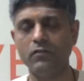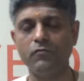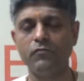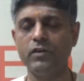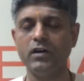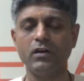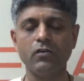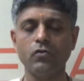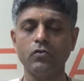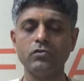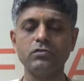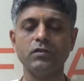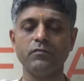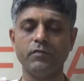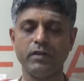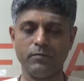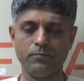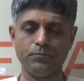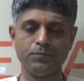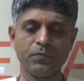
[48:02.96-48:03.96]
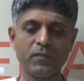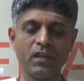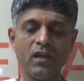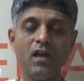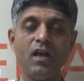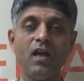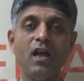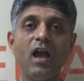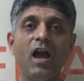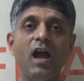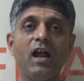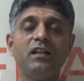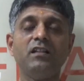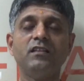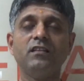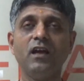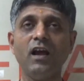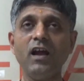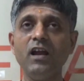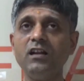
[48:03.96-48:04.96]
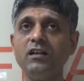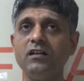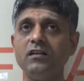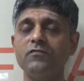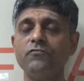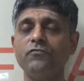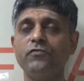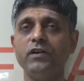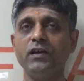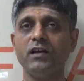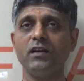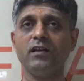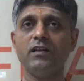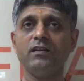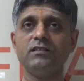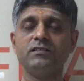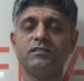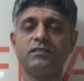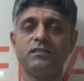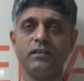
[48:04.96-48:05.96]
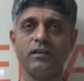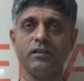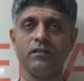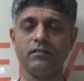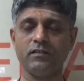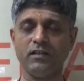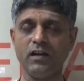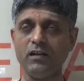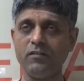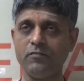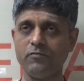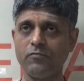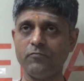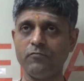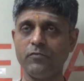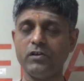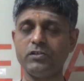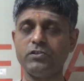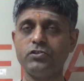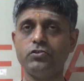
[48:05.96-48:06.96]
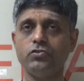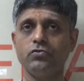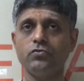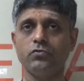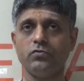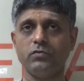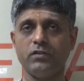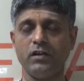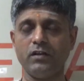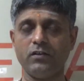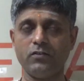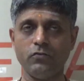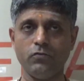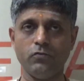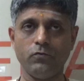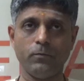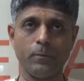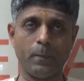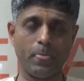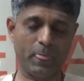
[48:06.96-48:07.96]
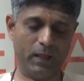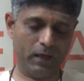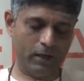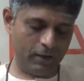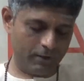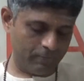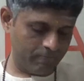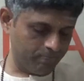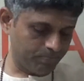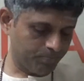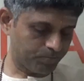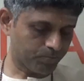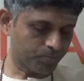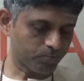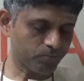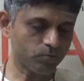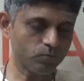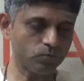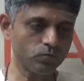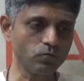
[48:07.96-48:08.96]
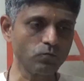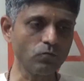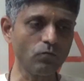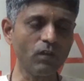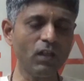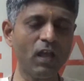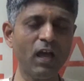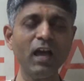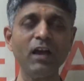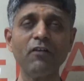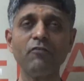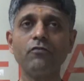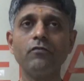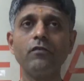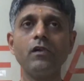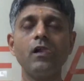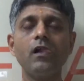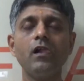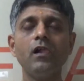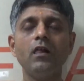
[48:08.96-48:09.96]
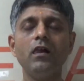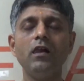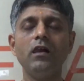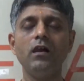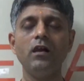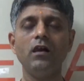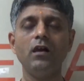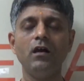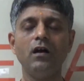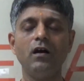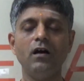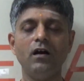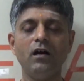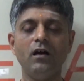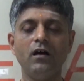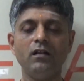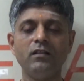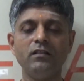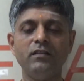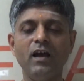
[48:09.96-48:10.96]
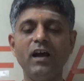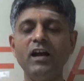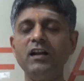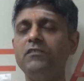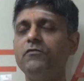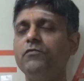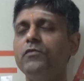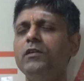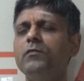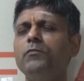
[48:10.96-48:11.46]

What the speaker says: Fear goes away. And that fearless thing, that virtue that you have, that will